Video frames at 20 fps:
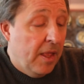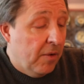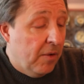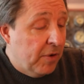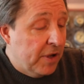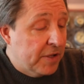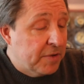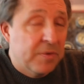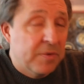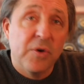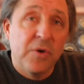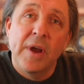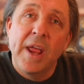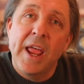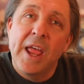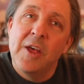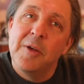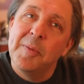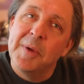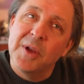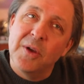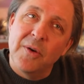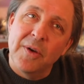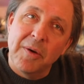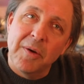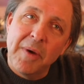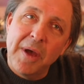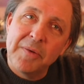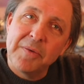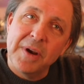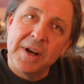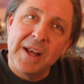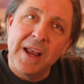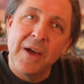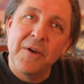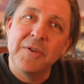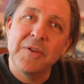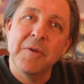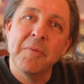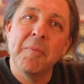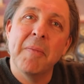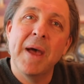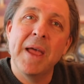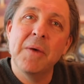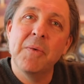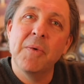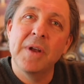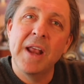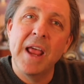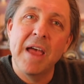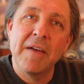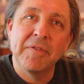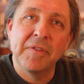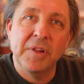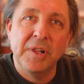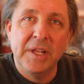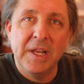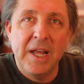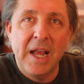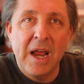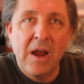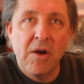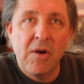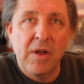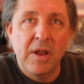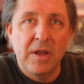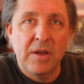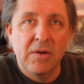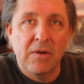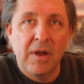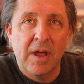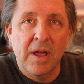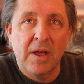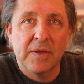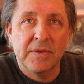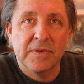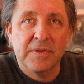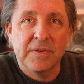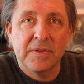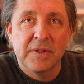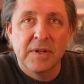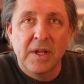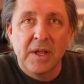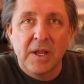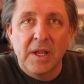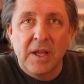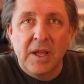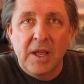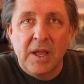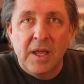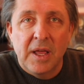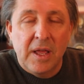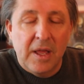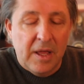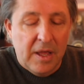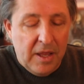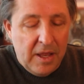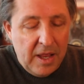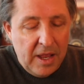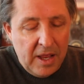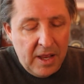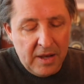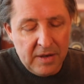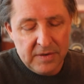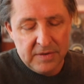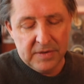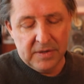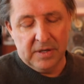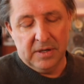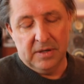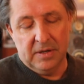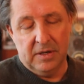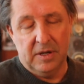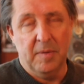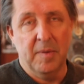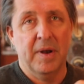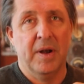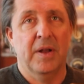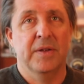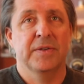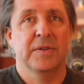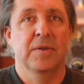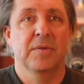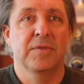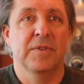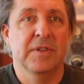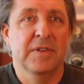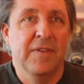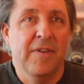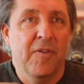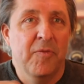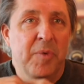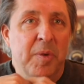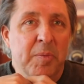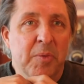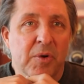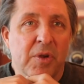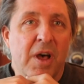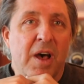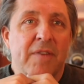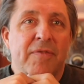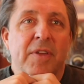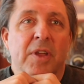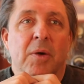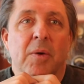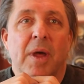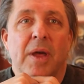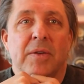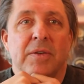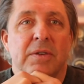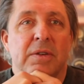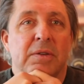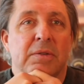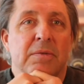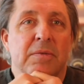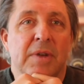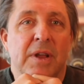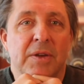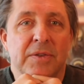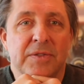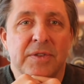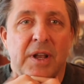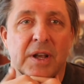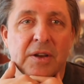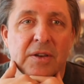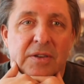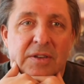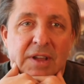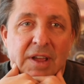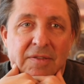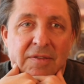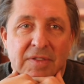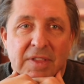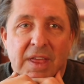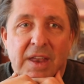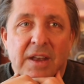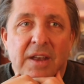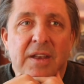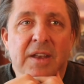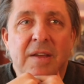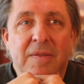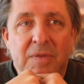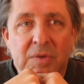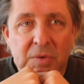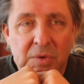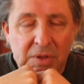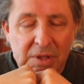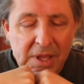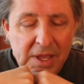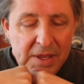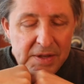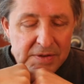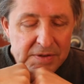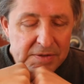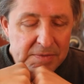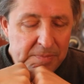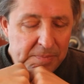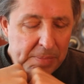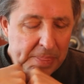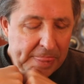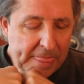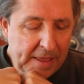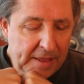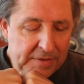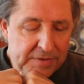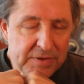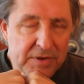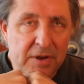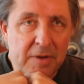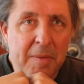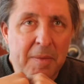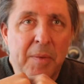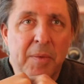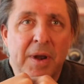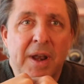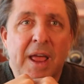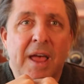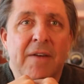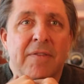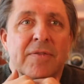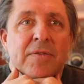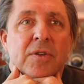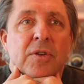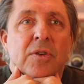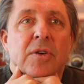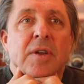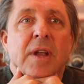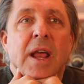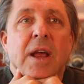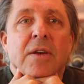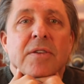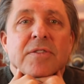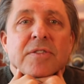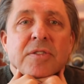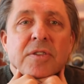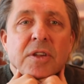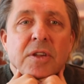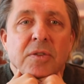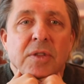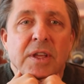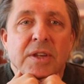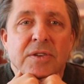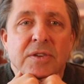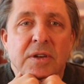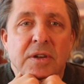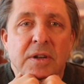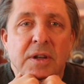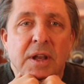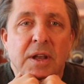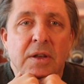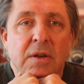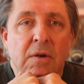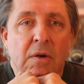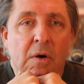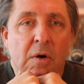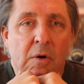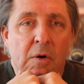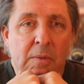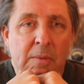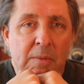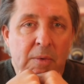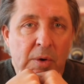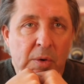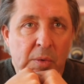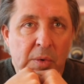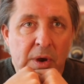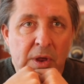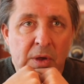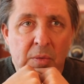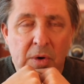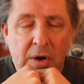respiratory ailment going around right now, you might want to have clean air in your house. And you might also just have people coughing around you. Now is not a good time for that. It never really is. So you might want to have good air circulation in your home or where you